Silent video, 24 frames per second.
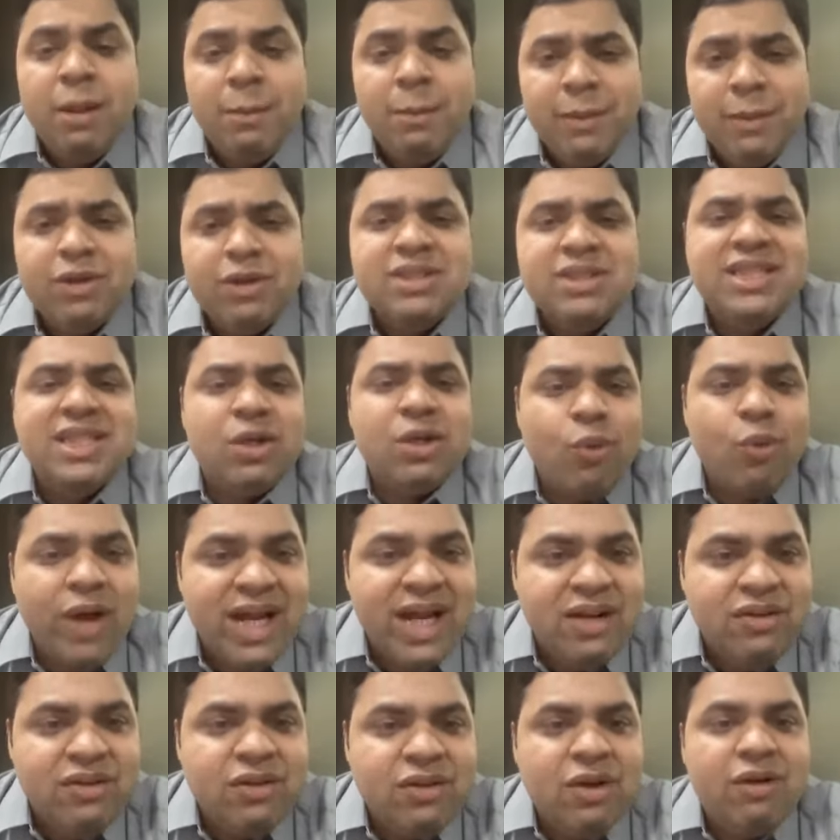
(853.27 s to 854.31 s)
because it
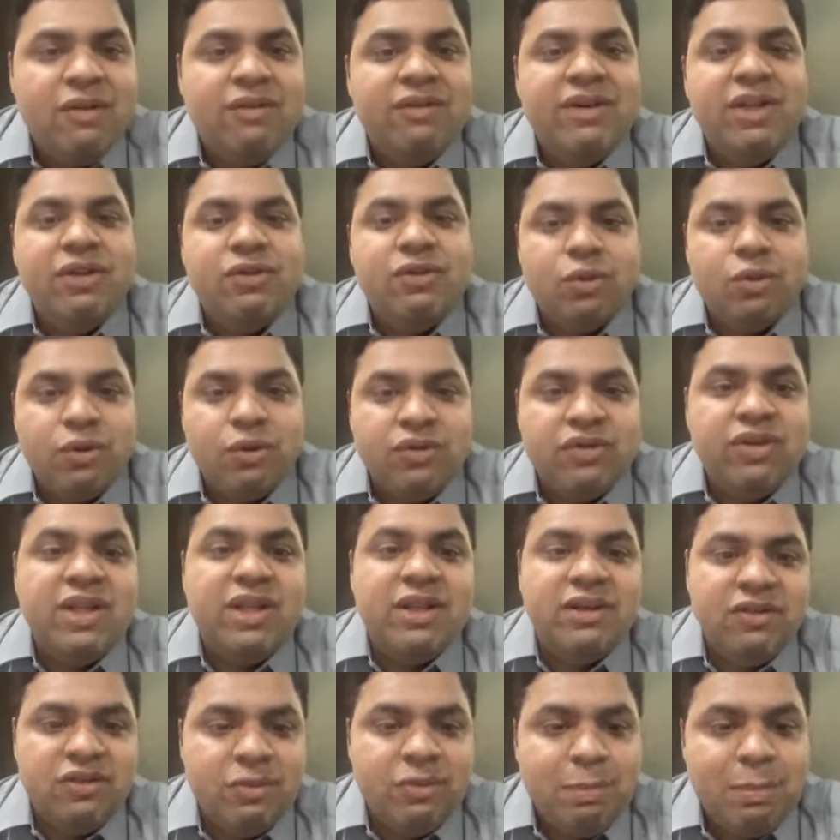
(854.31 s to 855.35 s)
requires a lot of
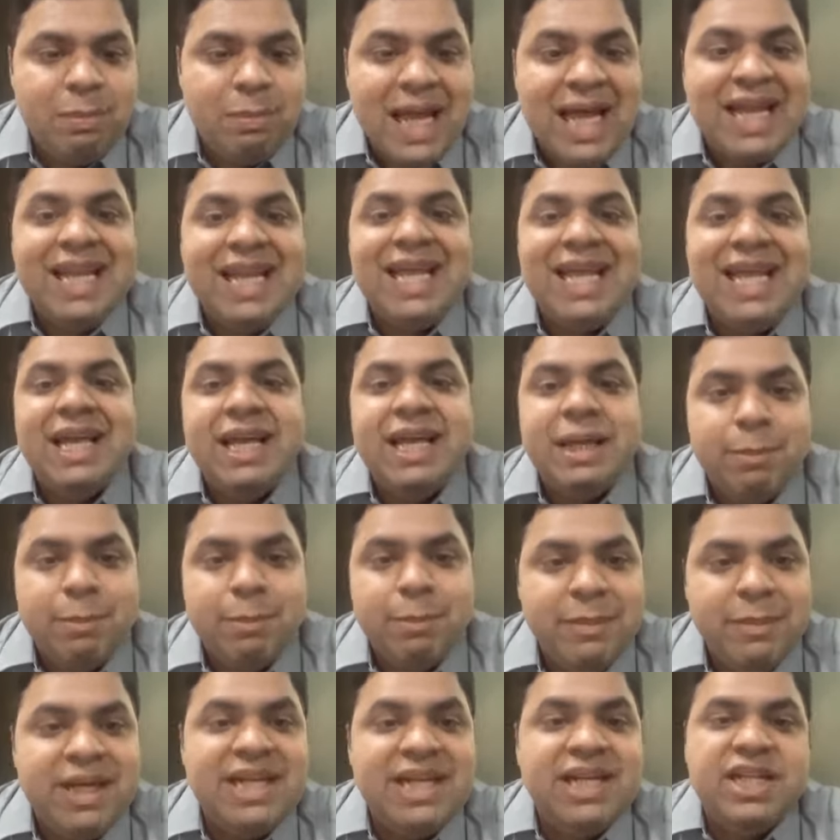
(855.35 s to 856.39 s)
resources, planning,
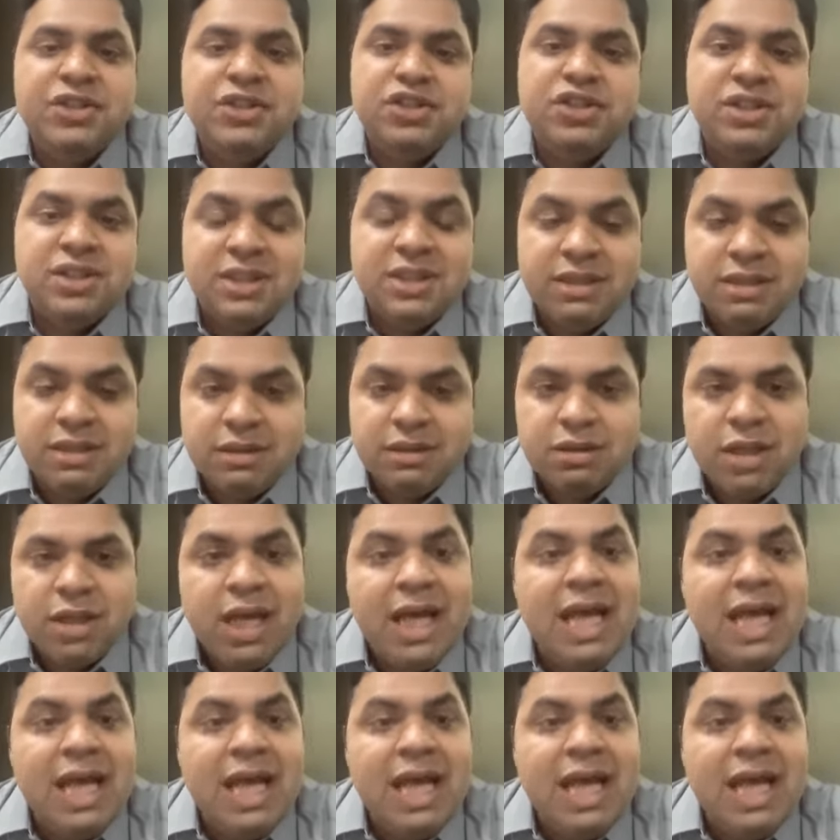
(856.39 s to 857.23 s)
implementation.